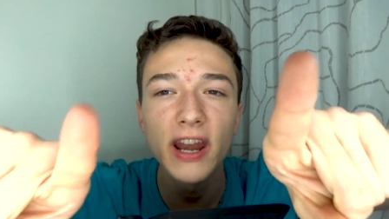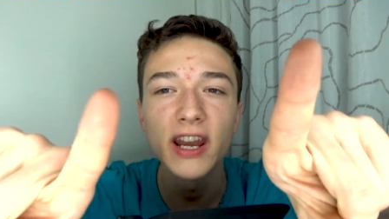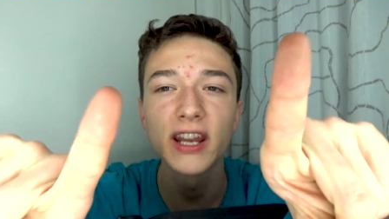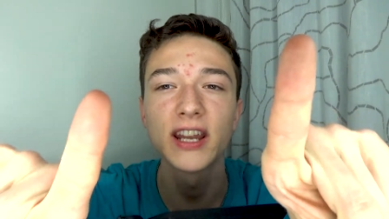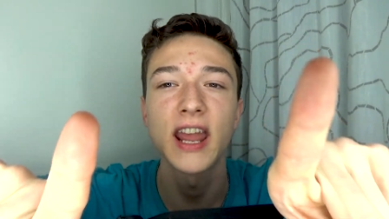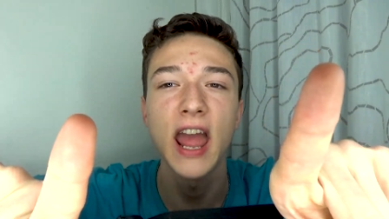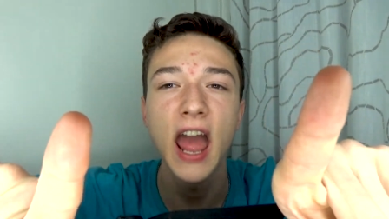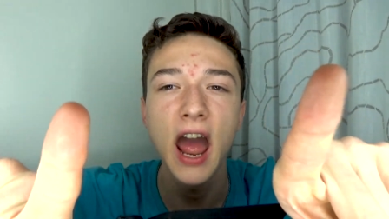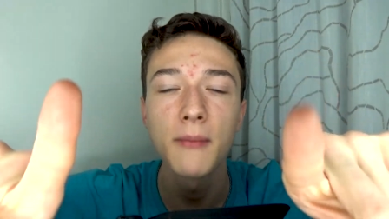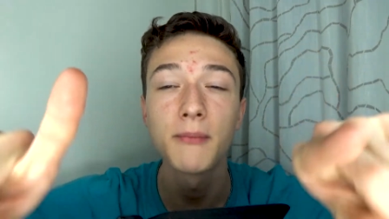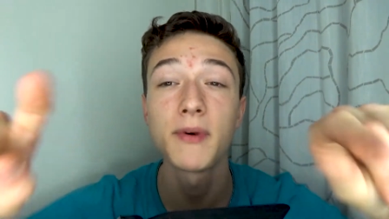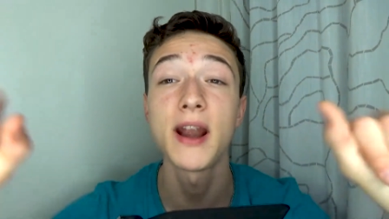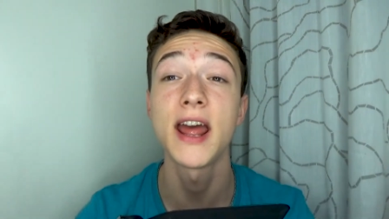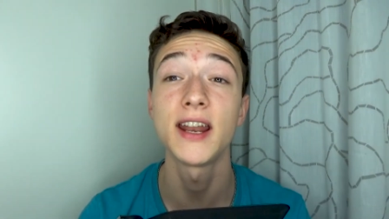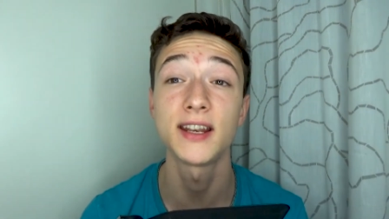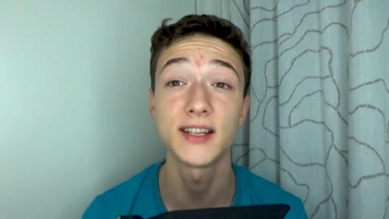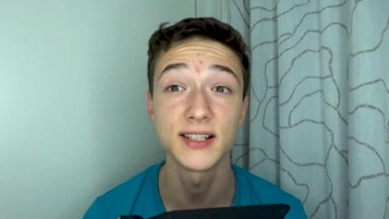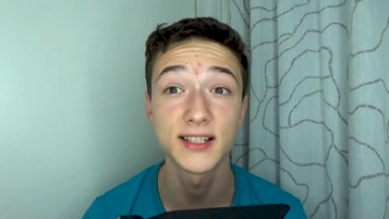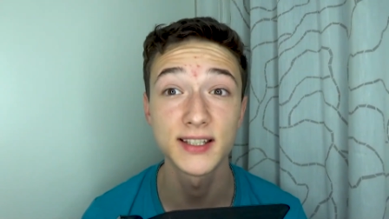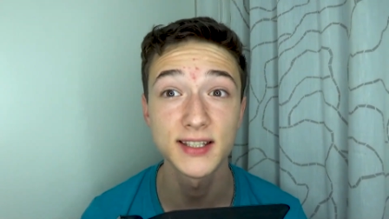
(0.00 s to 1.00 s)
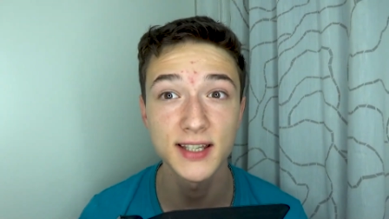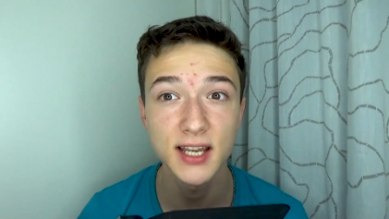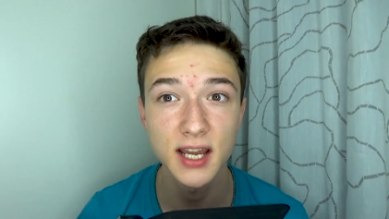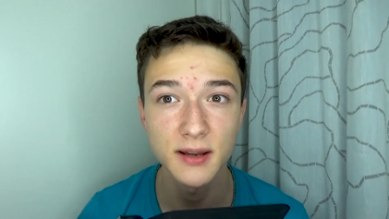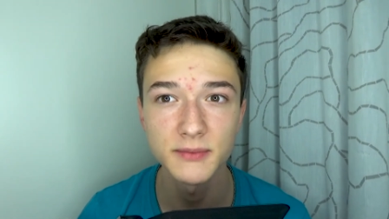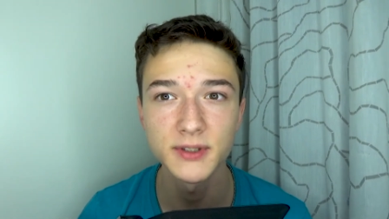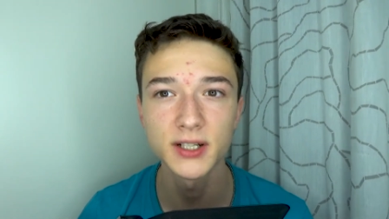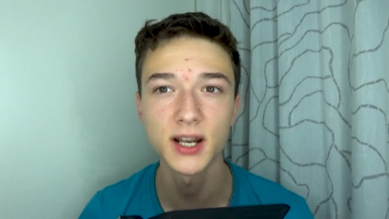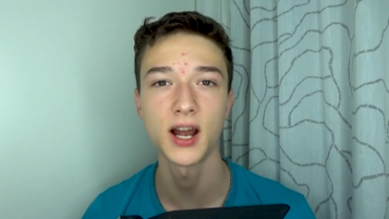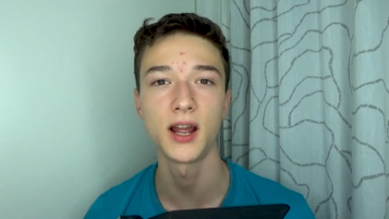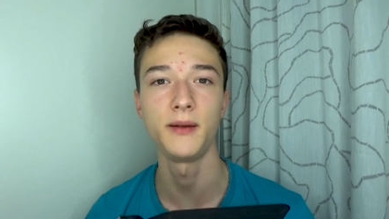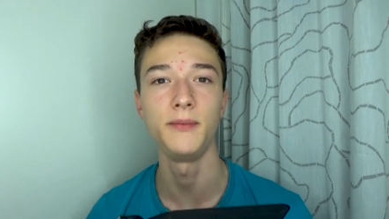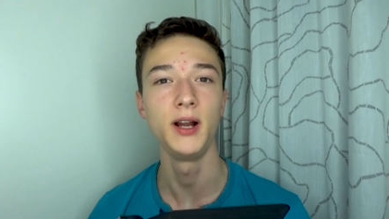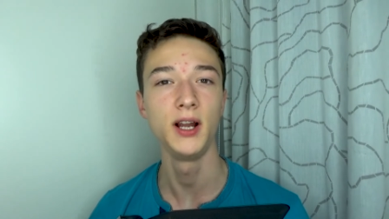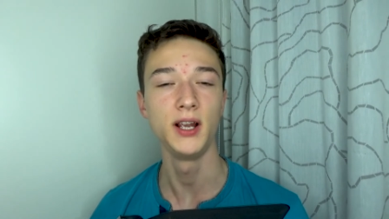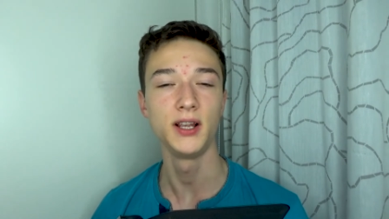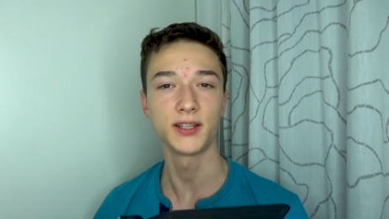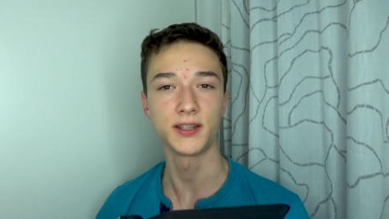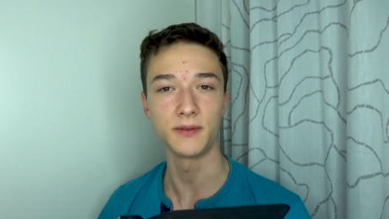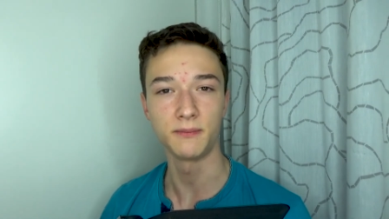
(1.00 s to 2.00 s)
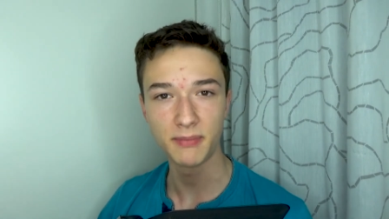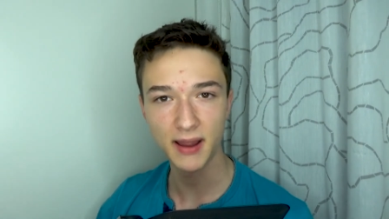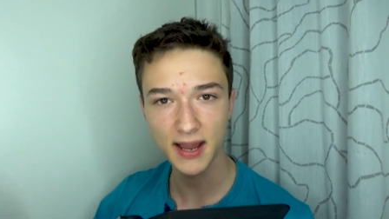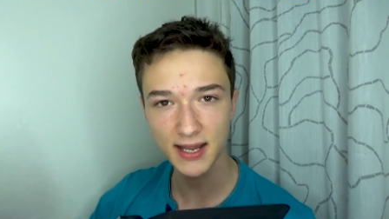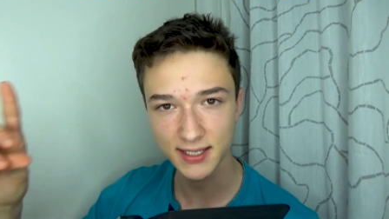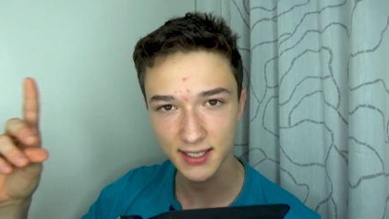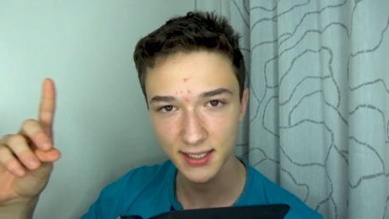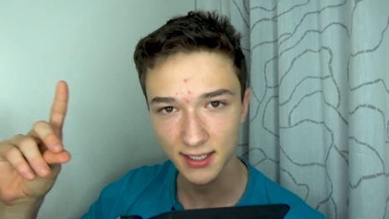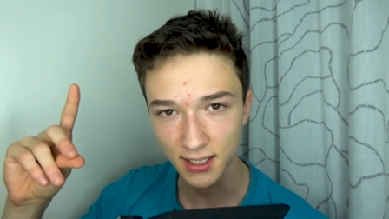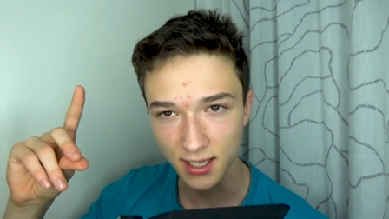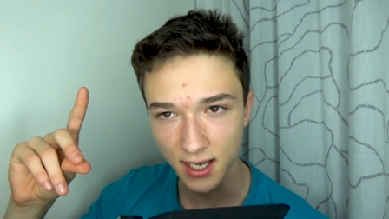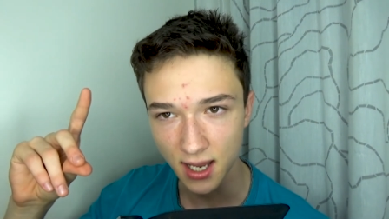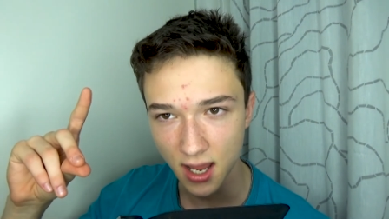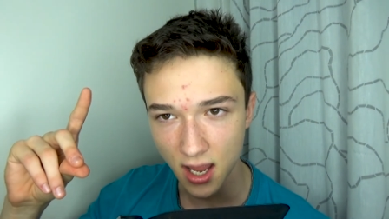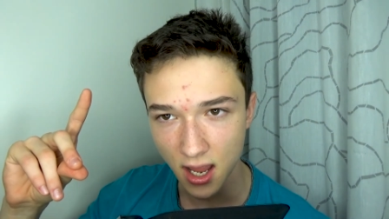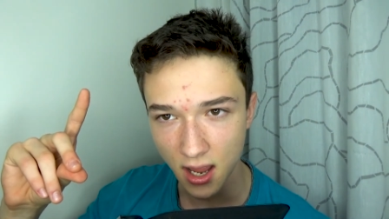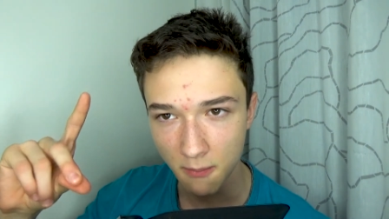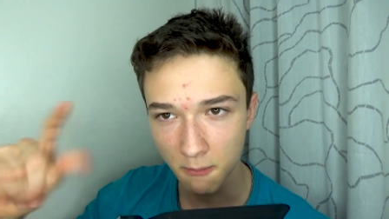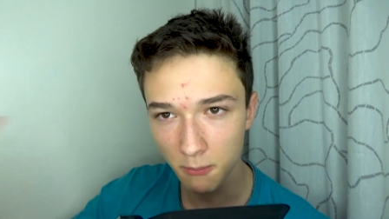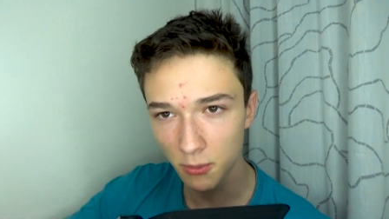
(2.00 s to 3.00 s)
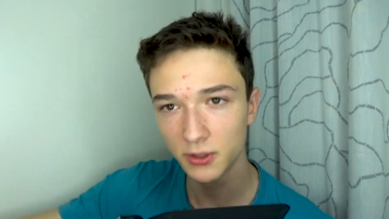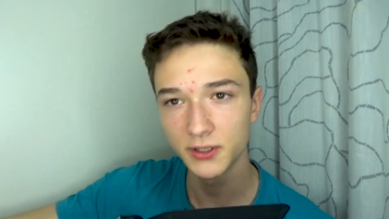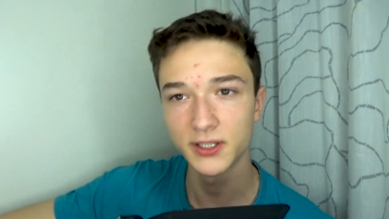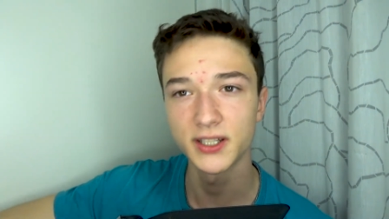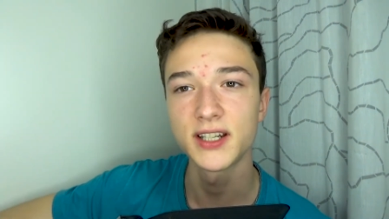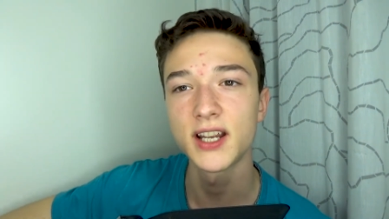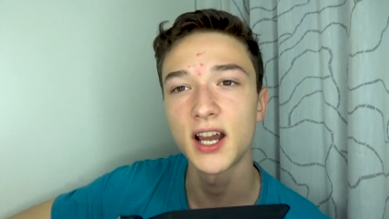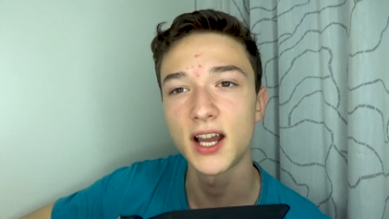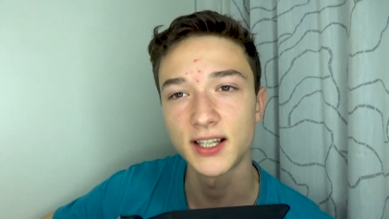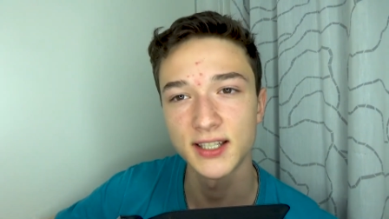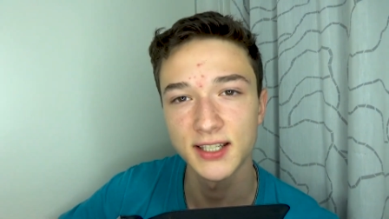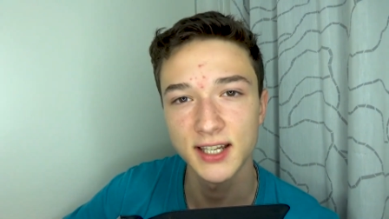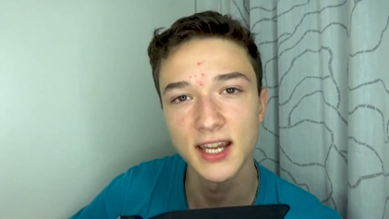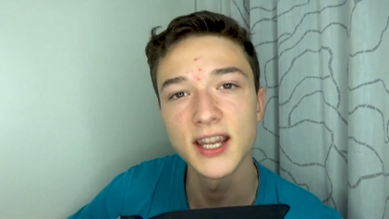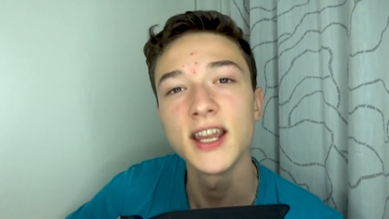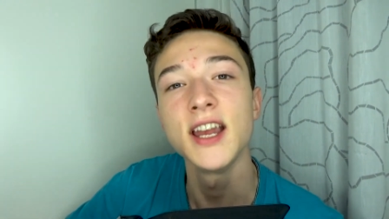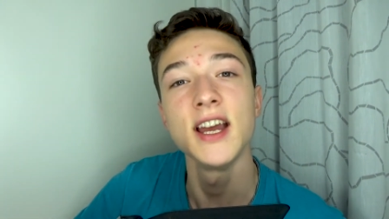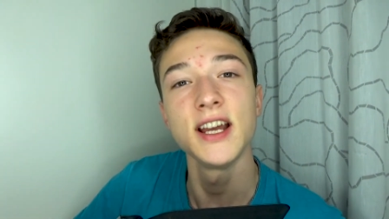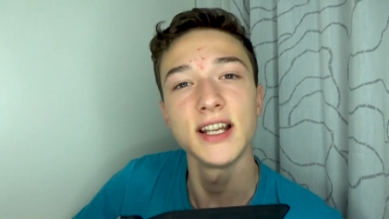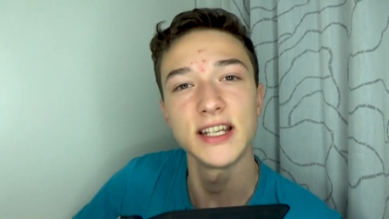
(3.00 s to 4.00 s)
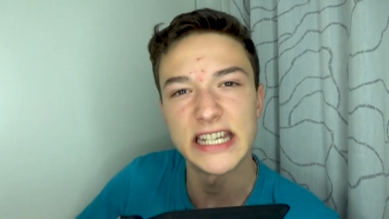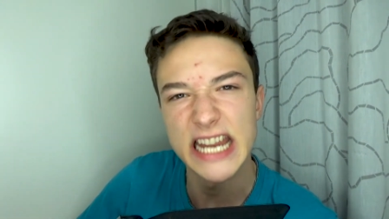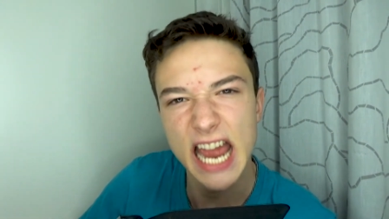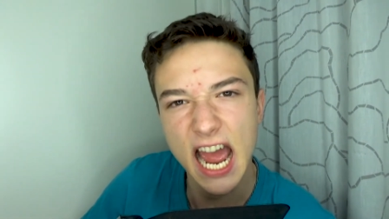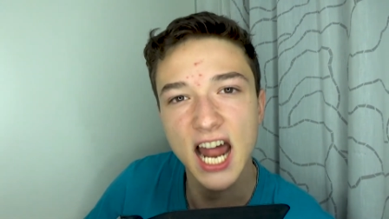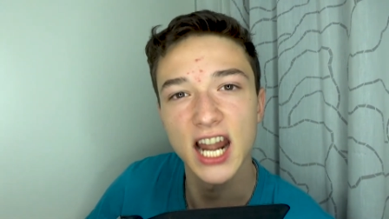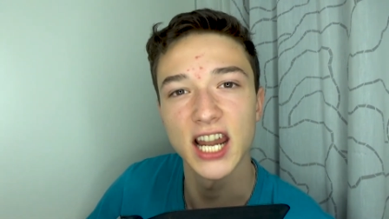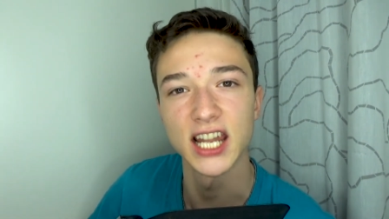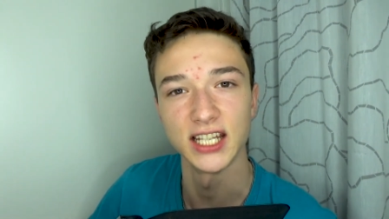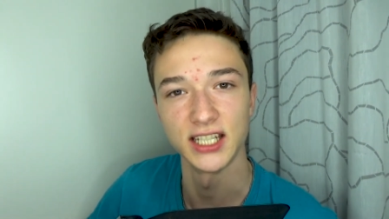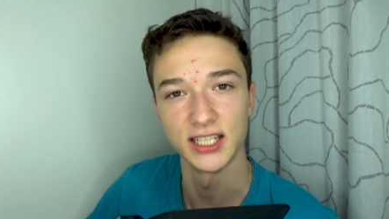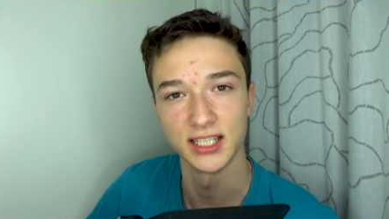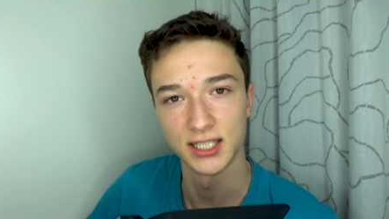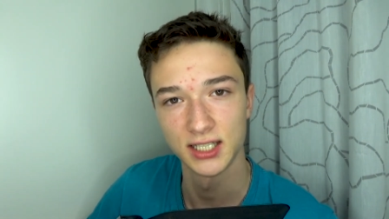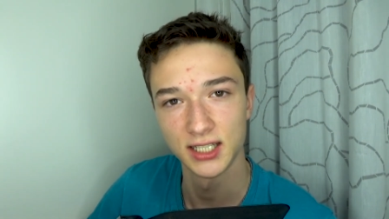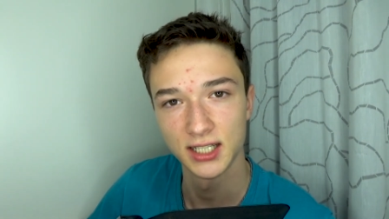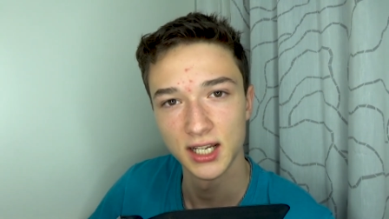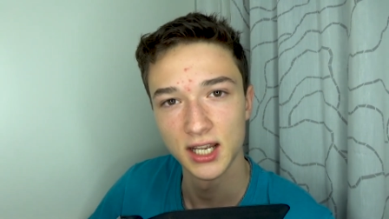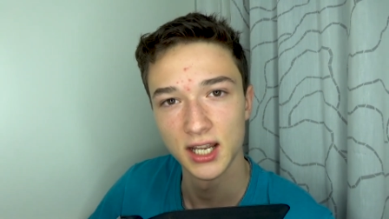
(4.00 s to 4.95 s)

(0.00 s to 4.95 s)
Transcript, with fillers: and a camera at the same time. So I'm basically a multitasking talent.